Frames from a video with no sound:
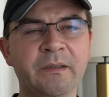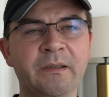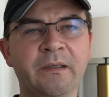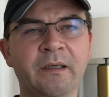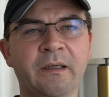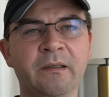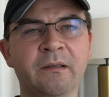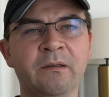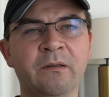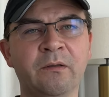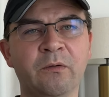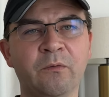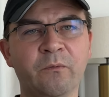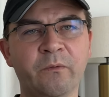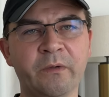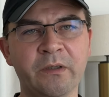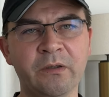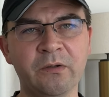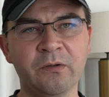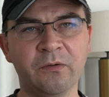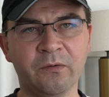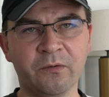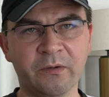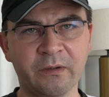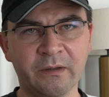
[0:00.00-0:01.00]
be done
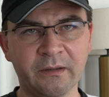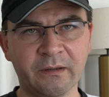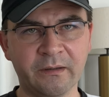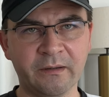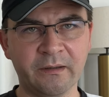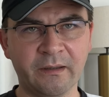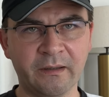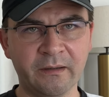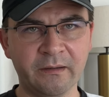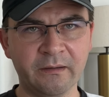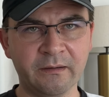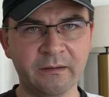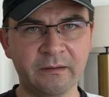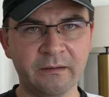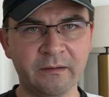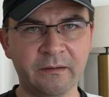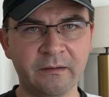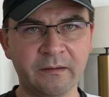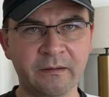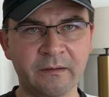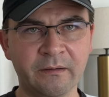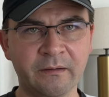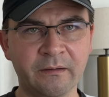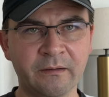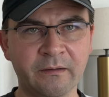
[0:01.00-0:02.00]
when you're in
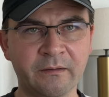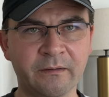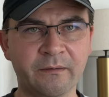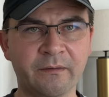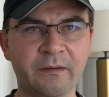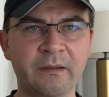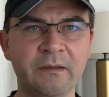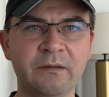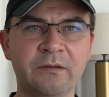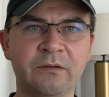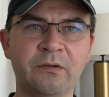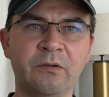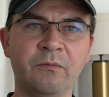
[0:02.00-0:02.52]
Thailand, right?